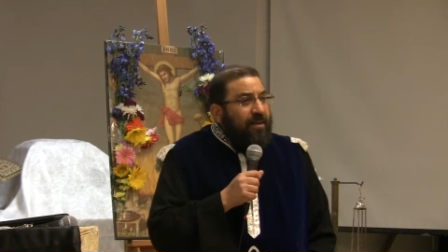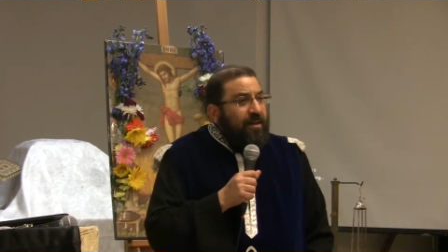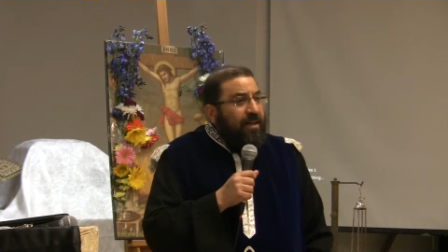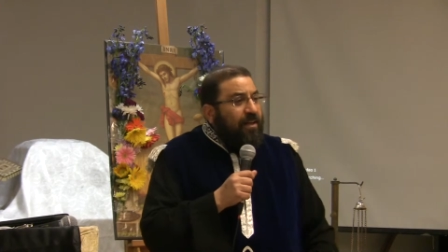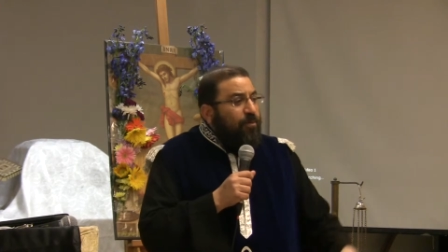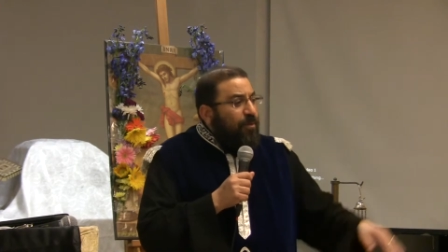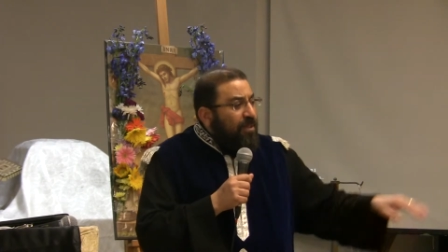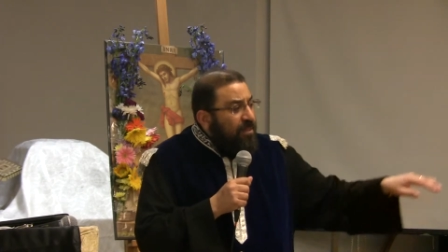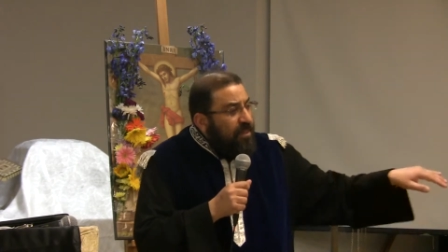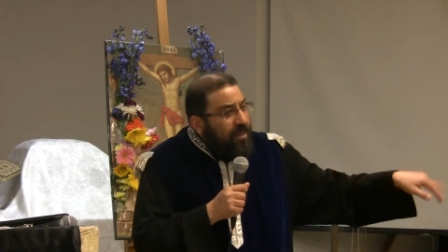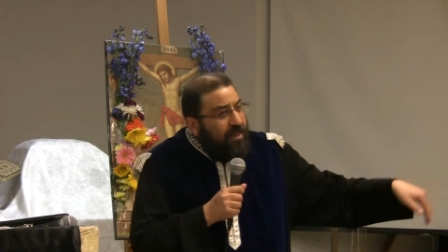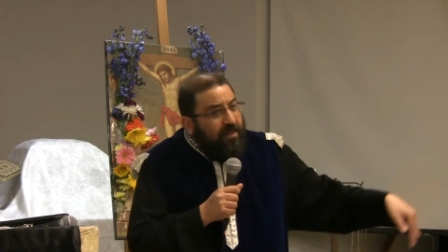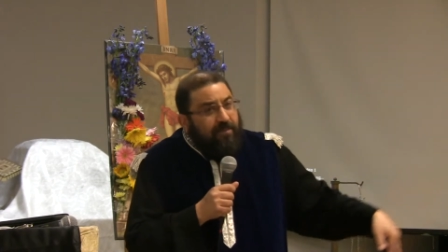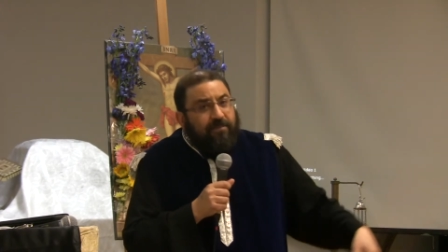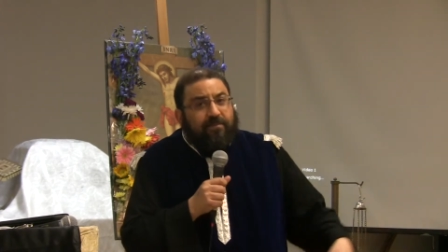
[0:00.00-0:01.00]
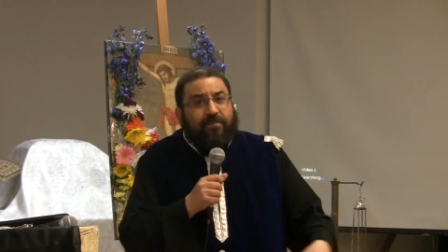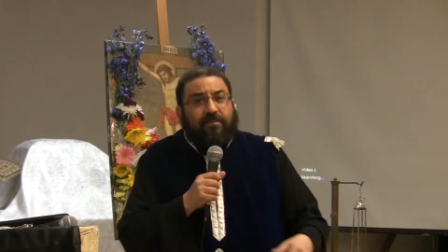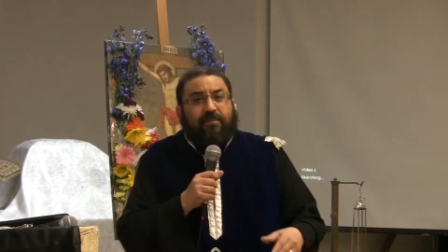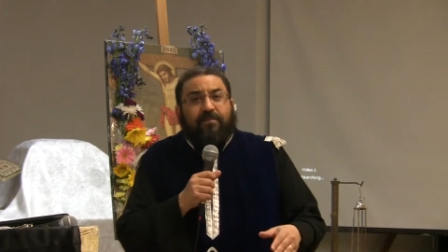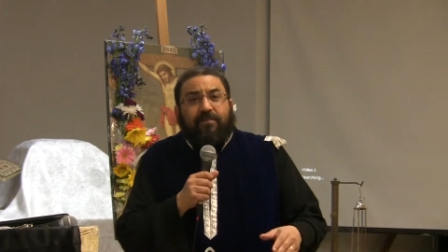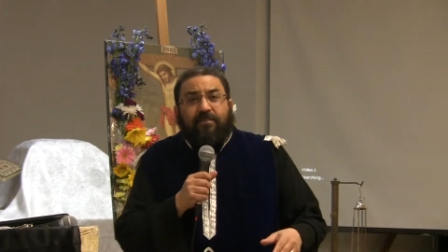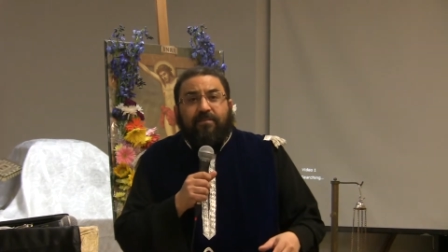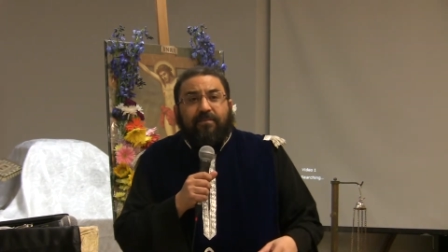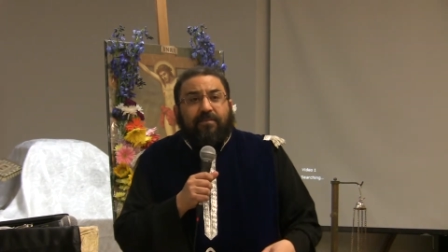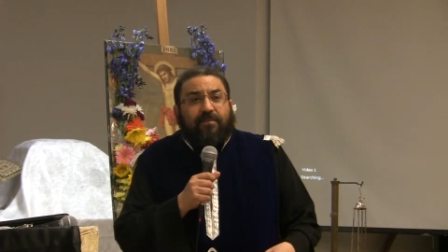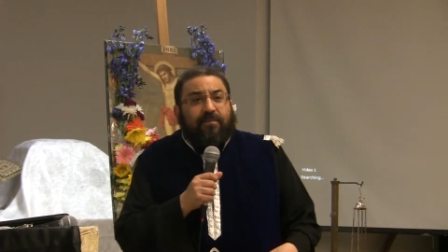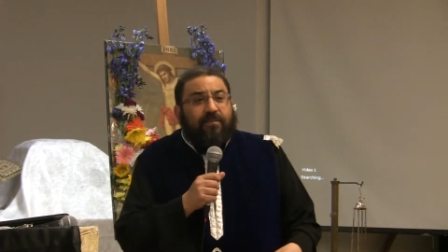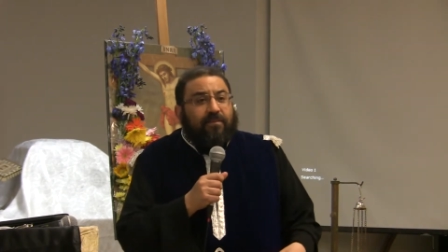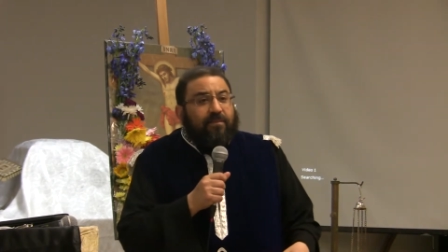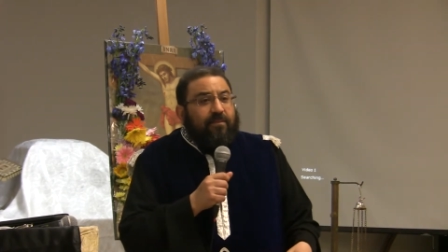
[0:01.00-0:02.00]
And when they entered
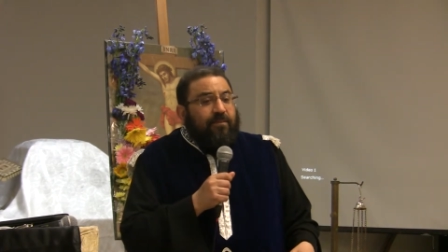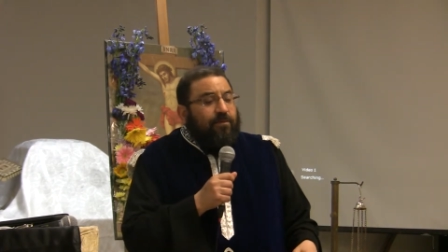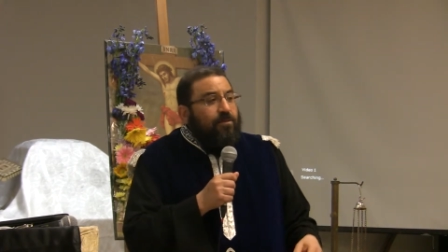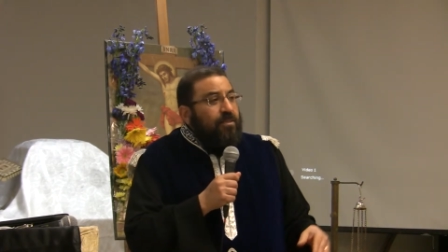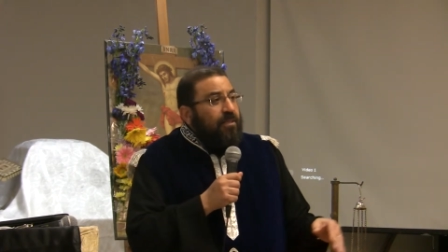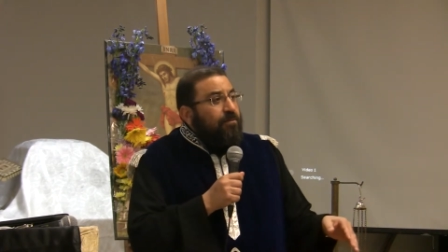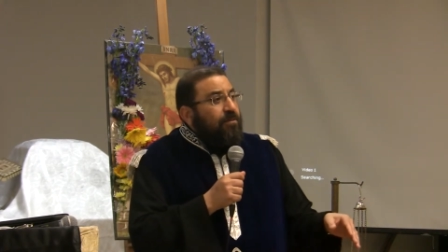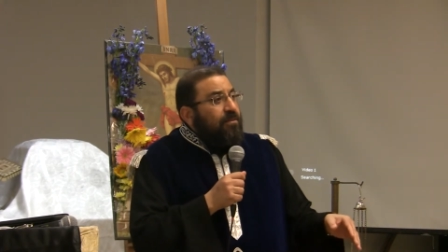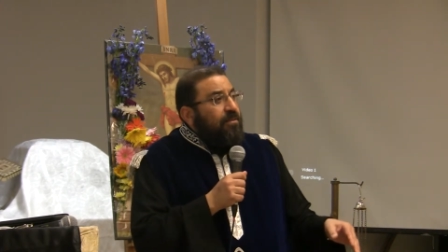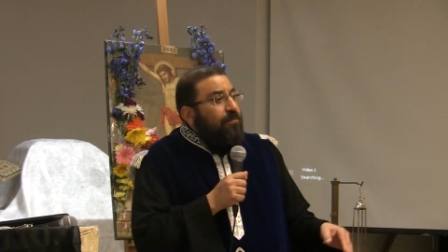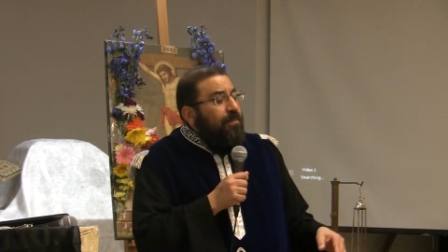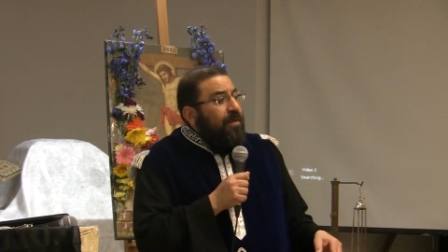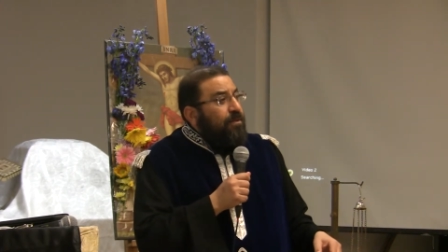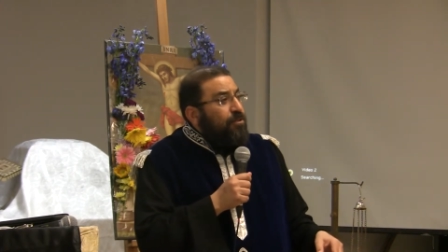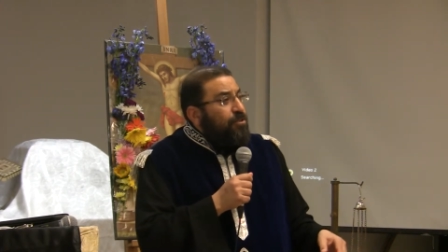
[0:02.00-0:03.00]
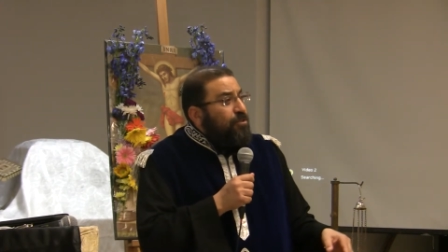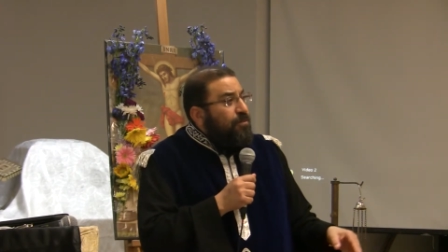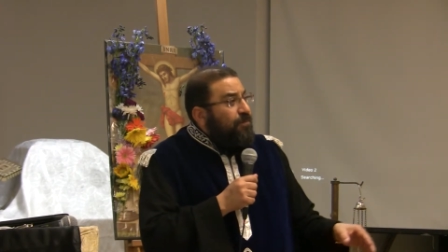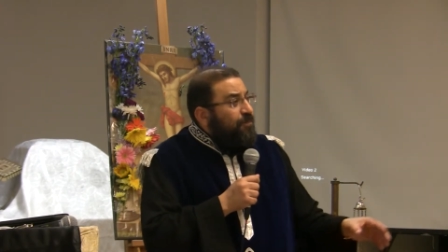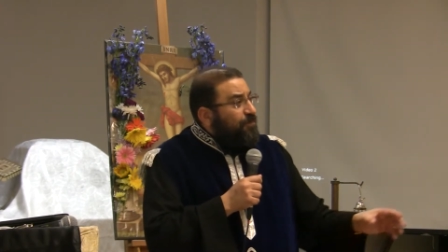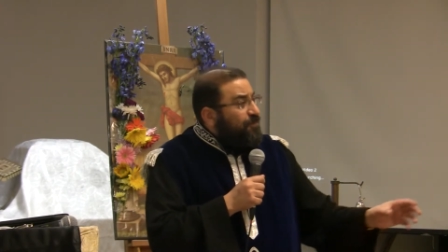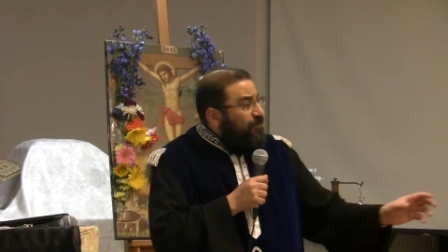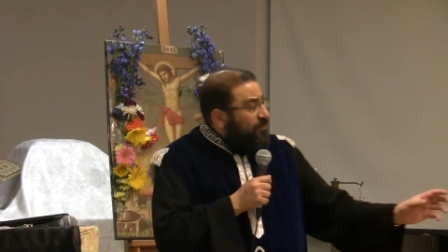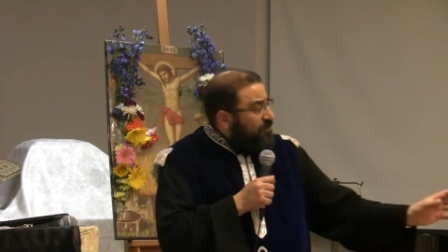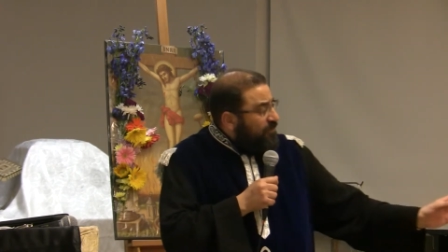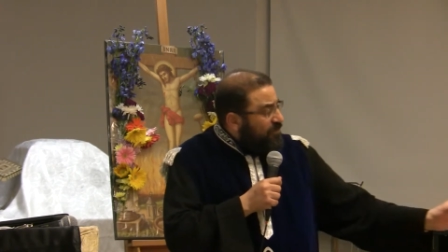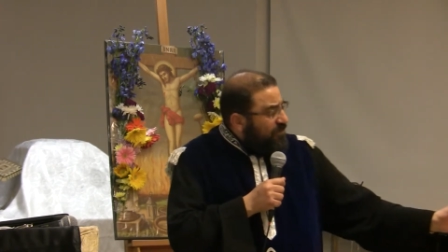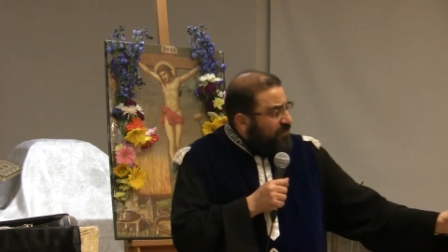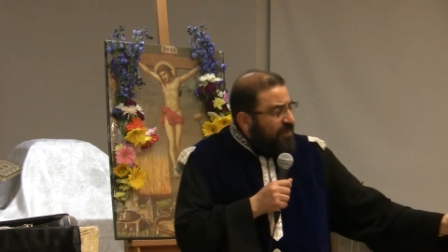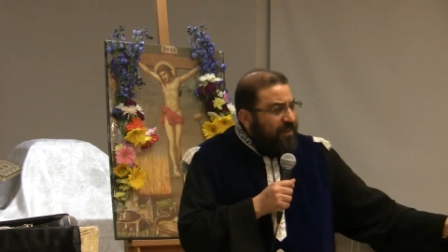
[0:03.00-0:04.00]
to sit on the bench,
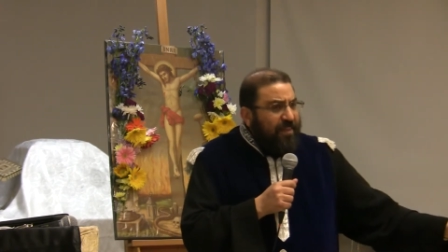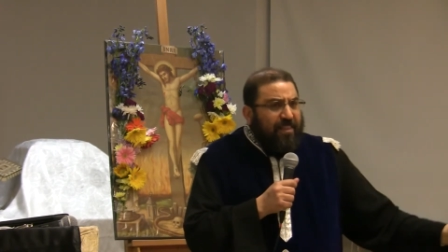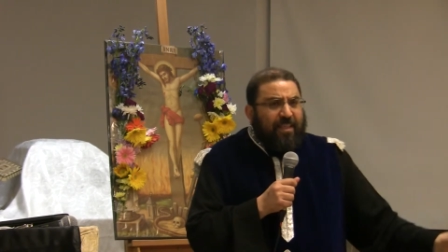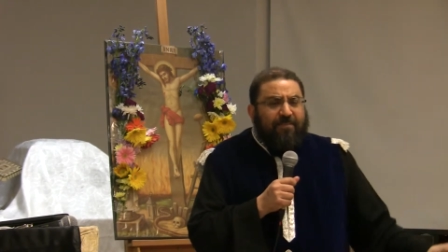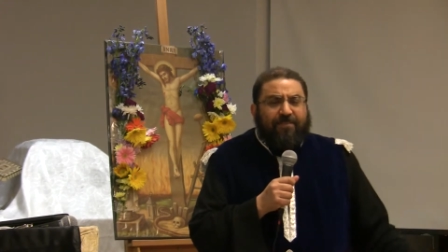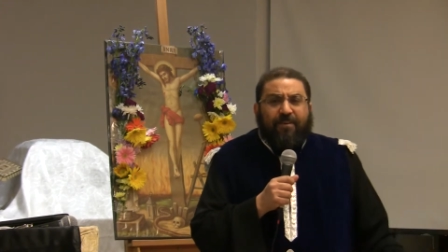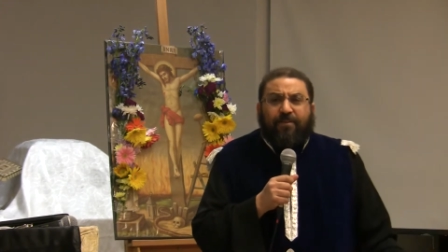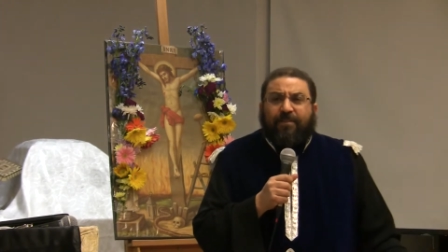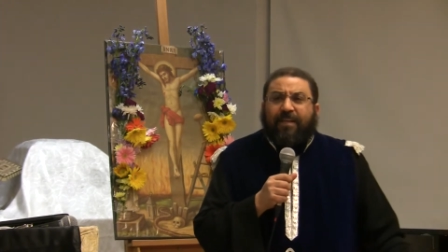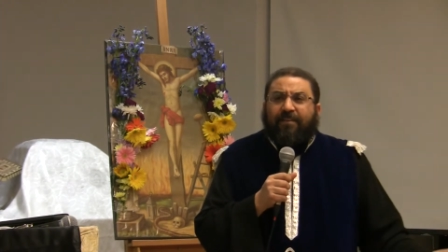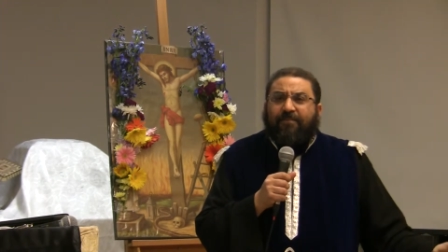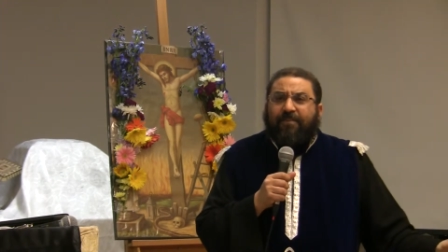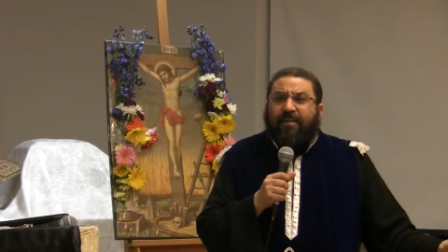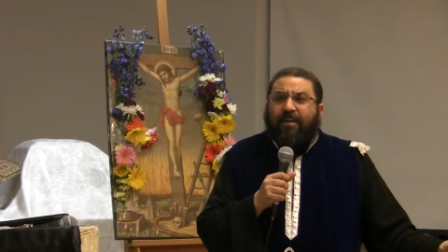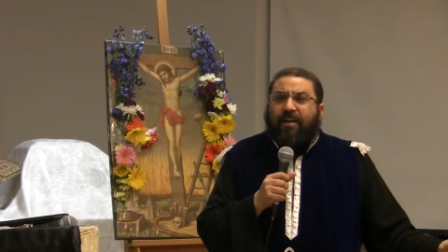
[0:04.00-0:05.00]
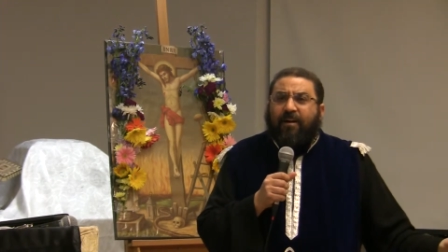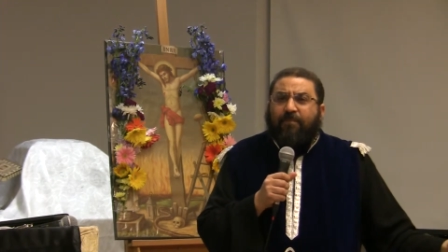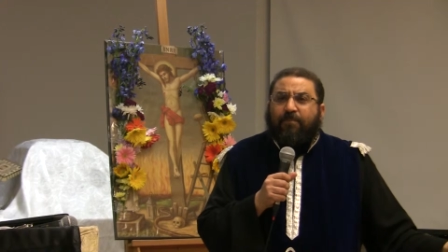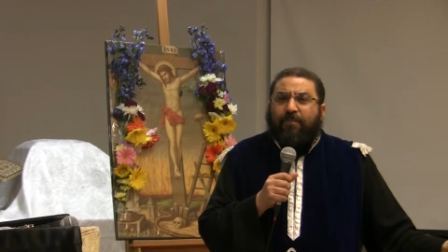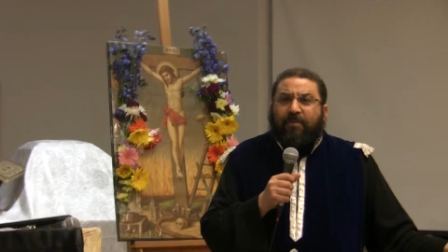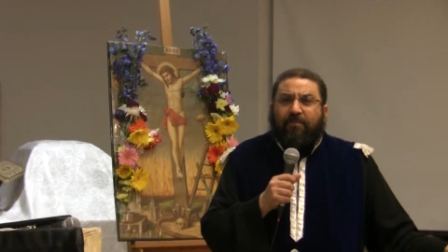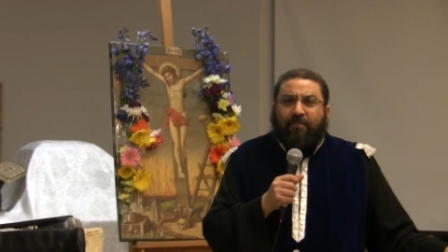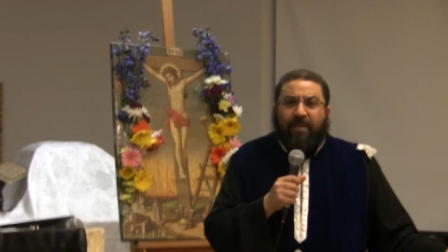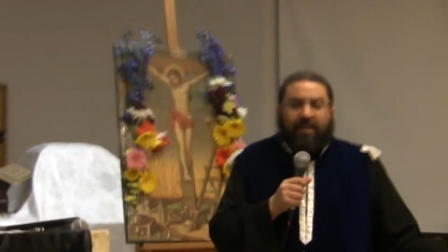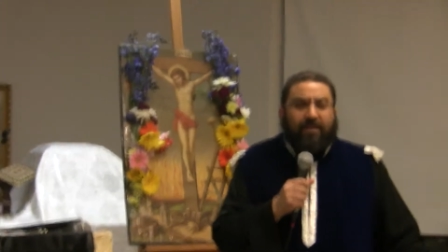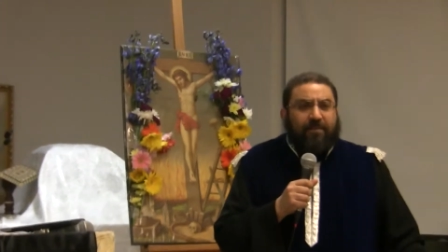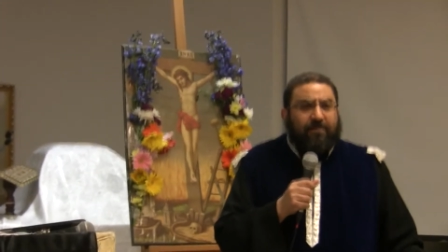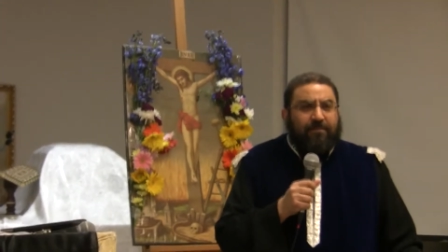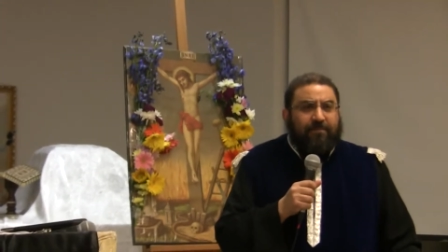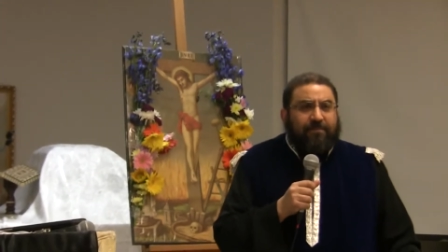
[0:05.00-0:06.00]
they found a very humble man